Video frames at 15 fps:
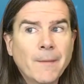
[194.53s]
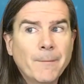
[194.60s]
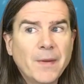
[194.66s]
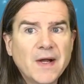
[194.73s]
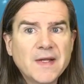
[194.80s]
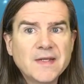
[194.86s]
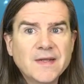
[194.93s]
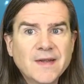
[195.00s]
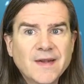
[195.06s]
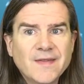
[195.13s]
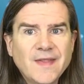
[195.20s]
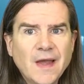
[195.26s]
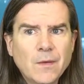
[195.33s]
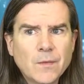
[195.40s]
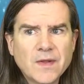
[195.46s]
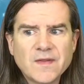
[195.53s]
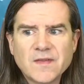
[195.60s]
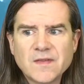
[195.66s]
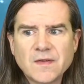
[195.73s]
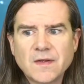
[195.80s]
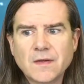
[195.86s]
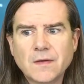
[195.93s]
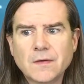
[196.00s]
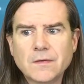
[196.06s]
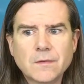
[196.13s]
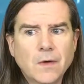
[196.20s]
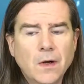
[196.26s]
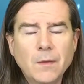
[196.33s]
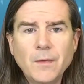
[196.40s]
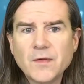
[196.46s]
but that was
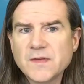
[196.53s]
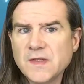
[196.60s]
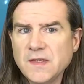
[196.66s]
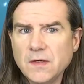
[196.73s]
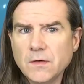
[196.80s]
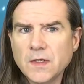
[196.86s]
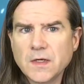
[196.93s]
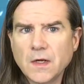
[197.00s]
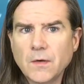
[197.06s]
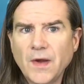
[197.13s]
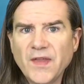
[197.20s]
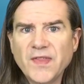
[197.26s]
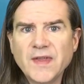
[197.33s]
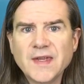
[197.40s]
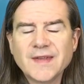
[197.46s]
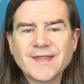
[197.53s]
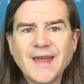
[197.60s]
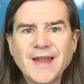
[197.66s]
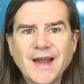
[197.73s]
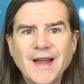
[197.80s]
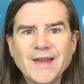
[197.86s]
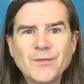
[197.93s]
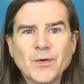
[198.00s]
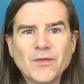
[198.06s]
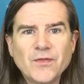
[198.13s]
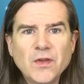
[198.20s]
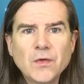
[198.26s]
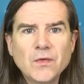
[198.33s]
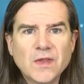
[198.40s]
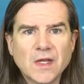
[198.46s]
almost a year ago, I think, that I
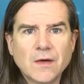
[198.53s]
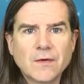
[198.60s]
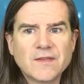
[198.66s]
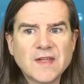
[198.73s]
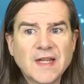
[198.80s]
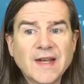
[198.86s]
reviewed those,